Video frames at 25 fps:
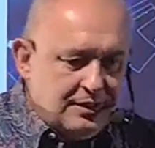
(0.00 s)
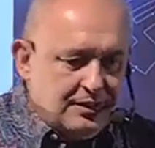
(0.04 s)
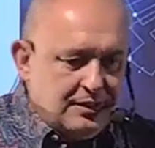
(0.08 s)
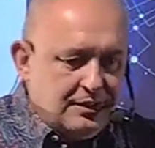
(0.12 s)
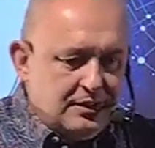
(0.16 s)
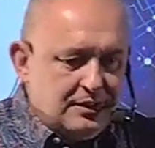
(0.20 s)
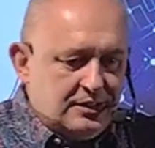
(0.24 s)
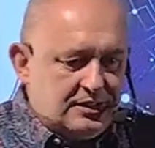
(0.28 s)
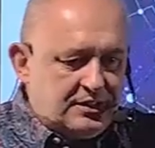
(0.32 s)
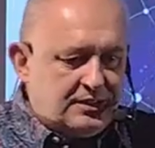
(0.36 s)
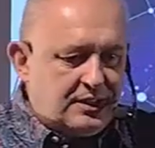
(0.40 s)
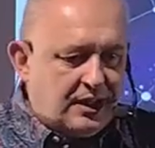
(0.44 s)

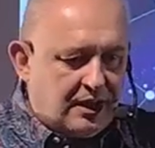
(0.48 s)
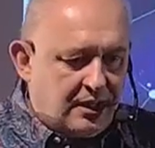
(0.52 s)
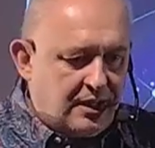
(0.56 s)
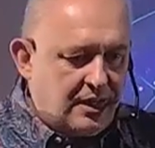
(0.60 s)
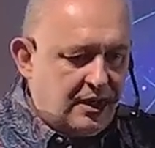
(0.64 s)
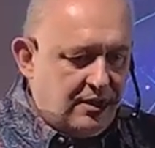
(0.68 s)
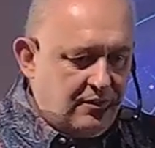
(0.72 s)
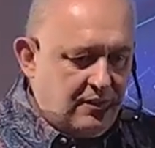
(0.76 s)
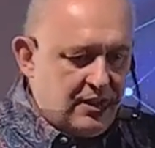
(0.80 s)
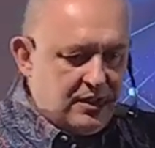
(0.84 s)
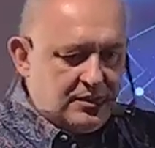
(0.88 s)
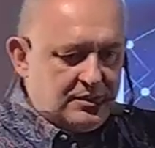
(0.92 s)
suck
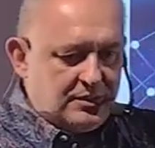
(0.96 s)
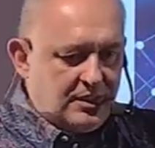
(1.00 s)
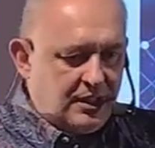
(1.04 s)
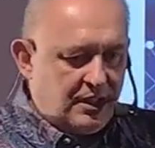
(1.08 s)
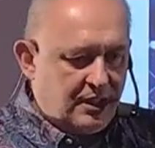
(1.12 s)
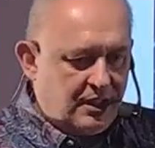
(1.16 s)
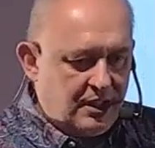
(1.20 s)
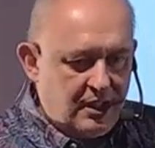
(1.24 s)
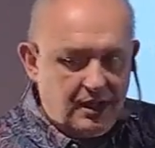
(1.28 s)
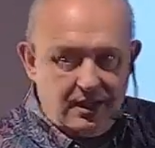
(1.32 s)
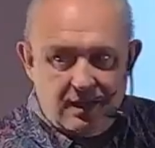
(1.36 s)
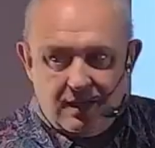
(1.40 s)
everything
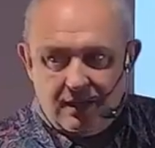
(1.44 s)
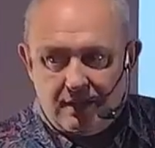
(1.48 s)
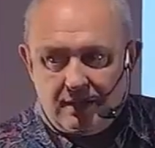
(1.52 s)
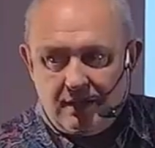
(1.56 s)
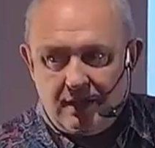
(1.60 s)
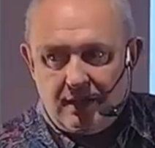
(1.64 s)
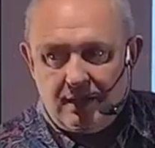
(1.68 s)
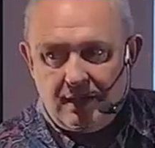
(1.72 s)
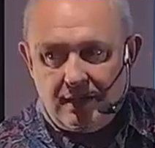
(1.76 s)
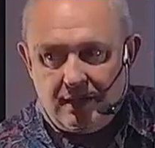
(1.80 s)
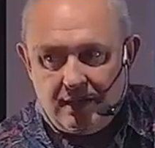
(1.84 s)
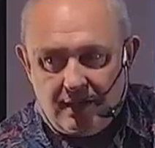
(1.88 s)
in.
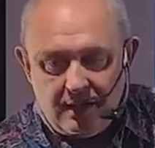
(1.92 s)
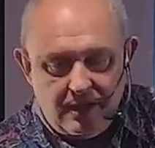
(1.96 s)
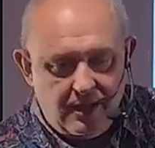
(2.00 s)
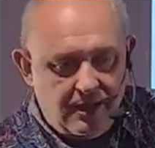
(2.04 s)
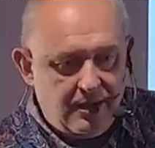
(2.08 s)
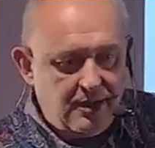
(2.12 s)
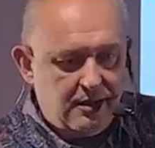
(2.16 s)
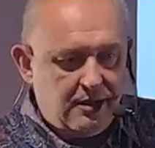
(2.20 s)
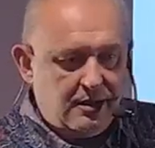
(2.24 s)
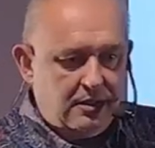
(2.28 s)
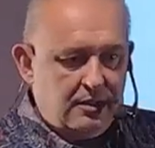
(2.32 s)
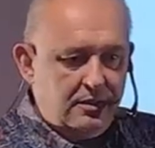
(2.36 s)

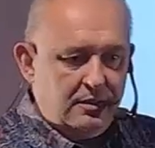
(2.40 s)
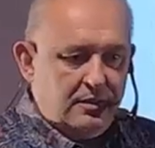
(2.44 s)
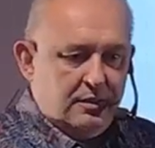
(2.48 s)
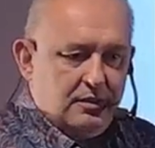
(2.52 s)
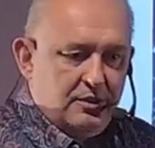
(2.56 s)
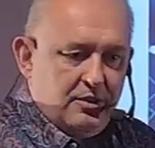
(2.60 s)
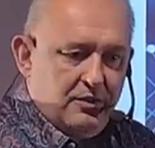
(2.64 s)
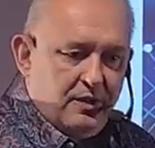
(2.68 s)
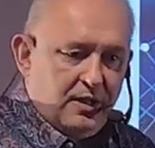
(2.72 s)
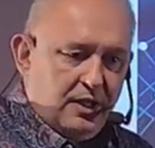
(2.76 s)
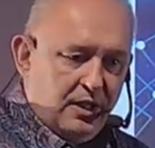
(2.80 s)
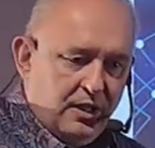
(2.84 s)

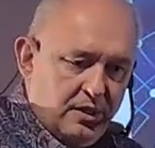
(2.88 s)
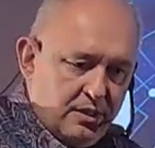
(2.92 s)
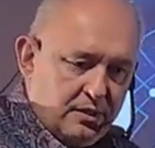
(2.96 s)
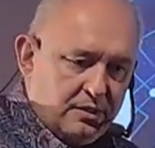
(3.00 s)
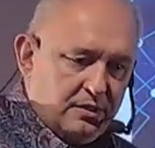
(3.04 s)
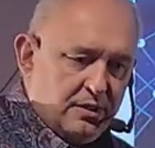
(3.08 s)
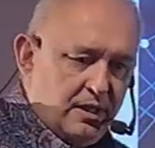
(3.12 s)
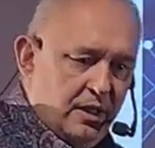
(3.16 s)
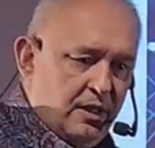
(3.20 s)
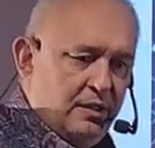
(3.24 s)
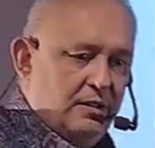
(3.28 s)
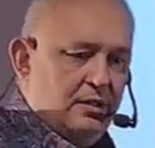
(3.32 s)
20 years
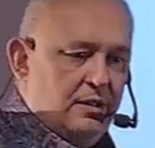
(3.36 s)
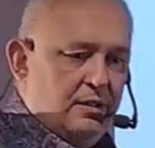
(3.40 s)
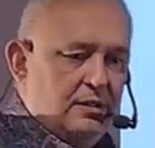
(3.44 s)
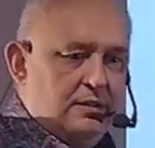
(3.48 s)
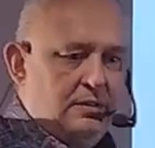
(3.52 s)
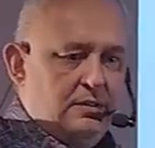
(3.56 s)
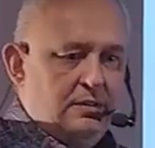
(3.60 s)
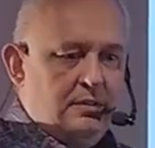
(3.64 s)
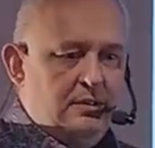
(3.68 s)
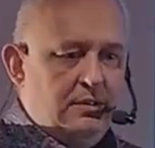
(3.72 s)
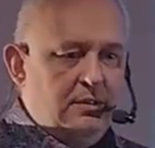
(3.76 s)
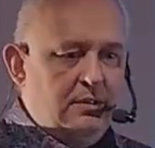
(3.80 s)
later,
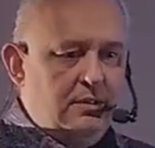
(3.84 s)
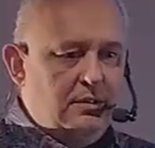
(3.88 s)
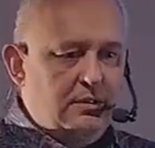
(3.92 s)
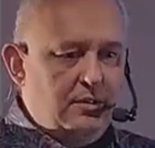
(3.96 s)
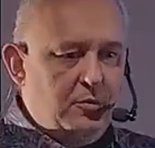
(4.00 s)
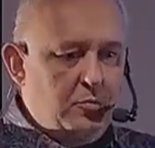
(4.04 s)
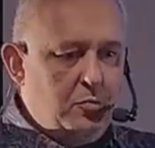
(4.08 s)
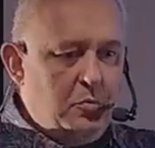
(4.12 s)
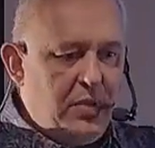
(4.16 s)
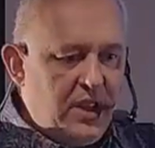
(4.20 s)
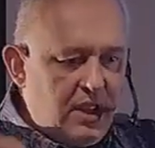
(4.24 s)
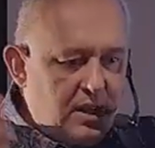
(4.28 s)
the
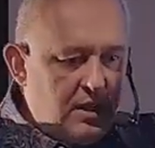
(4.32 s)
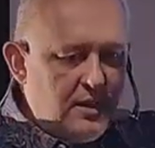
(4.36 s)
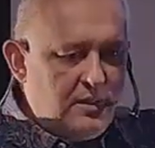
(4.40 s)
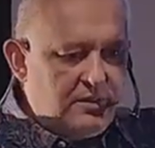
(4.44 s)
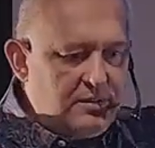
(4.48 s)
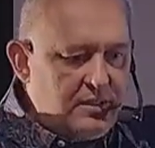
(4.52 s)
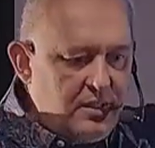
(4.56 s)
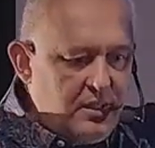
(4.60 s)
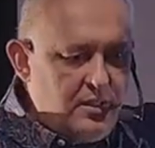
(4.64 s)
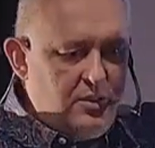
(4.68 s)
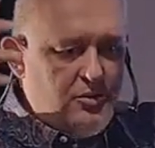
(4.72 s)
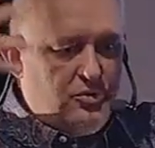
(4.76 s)

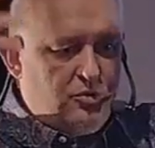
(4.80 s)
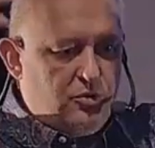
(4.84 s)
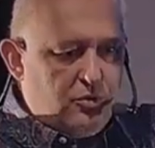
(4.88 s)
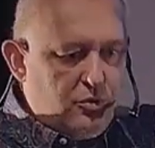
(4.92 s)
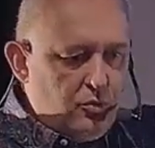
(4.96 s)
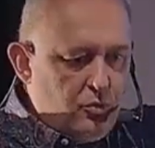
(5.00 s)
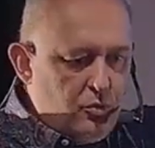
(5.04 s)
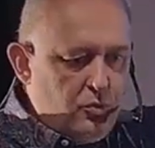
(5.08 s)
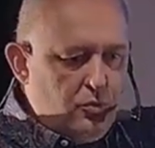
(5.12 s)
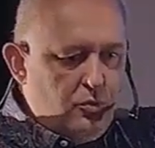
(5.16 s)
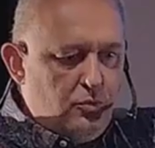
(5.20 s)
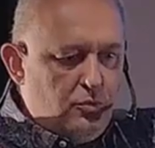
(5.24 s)
biggest
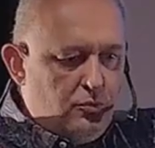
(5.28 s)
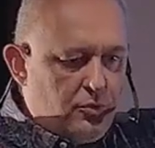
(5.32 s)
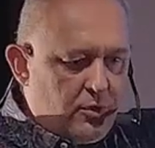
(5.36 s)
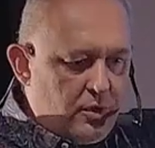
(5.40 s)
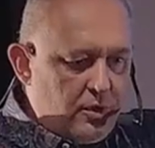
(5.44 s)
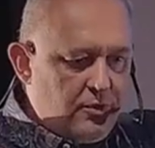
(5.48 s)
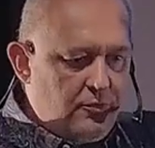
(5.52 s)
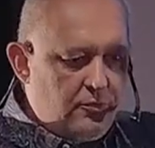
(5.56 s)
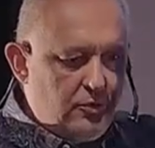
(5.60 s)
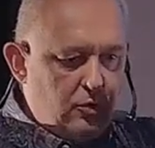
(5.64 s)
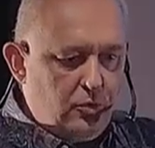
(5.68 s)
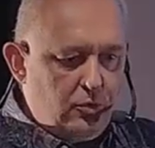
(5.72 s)
issue for the
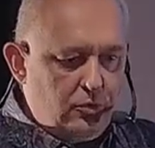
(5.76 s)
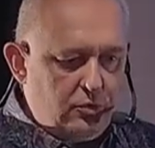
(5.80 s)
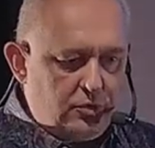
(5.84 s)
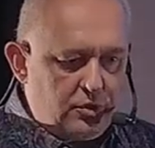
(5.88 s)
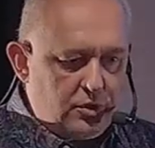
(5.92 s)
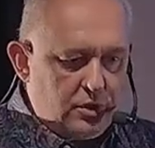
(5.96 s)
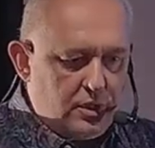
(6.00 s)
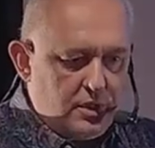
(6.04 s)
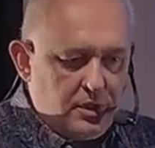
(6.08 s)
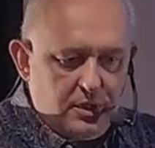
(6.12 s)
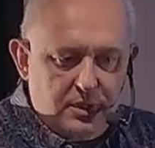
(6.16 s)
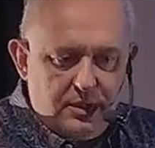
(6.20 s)

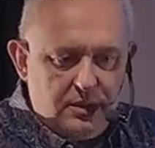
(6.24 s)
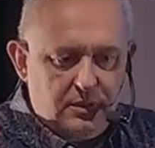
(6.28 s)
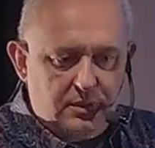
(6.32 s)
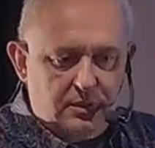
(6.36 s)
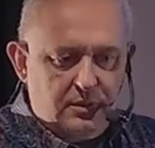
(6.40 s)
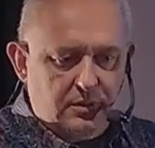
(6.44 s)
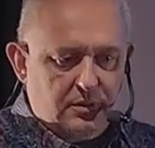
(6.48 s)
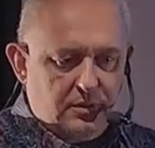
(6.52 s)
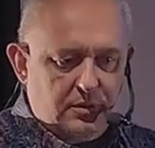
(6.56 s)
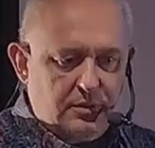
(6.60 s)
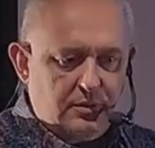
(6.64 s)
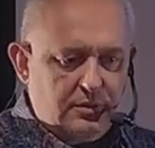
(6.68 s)
future and
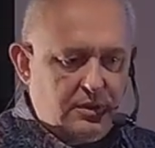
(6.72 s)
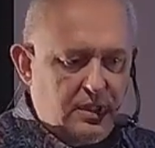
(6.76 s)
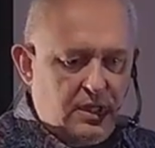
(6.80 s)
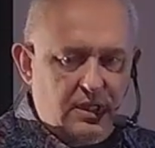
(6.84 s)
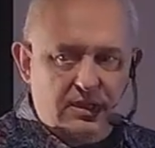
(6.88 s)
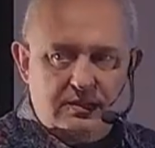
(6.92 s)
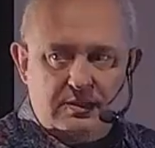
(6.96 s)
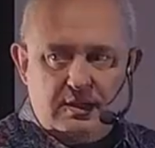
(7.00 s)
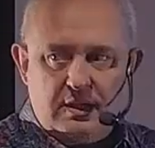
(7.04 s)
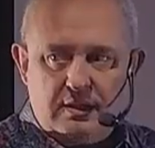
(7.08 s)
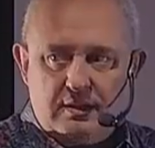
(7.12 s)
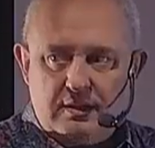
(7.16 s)
is
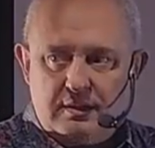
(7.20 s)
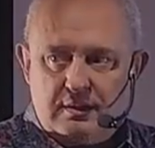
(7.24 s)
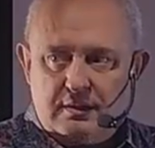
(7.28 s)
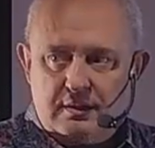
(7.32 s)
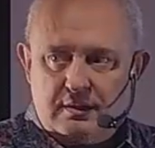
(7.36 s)
that